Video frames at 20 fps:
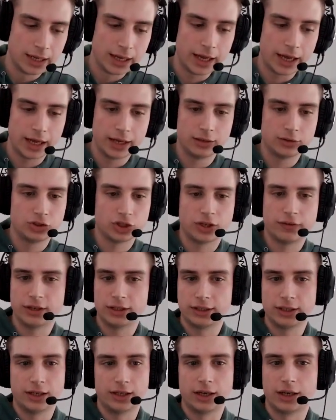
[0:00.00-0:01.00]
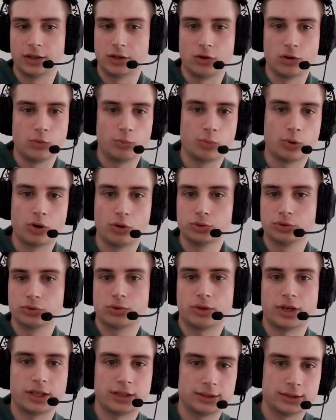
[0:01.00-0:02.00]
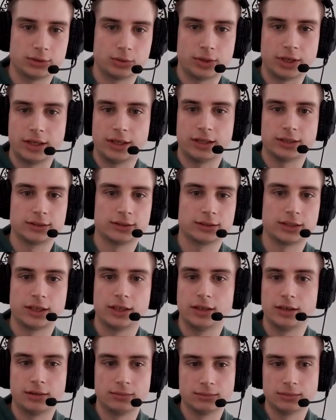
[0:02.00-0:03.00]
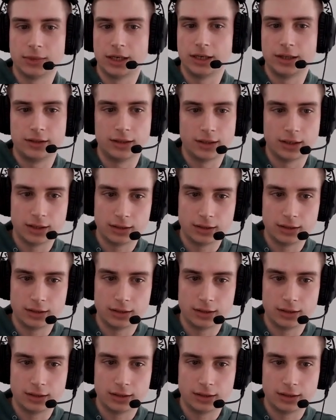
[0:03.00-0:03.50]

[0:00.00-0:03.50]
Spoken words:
and Java 10, I don't know, Postgres, Redis, and anything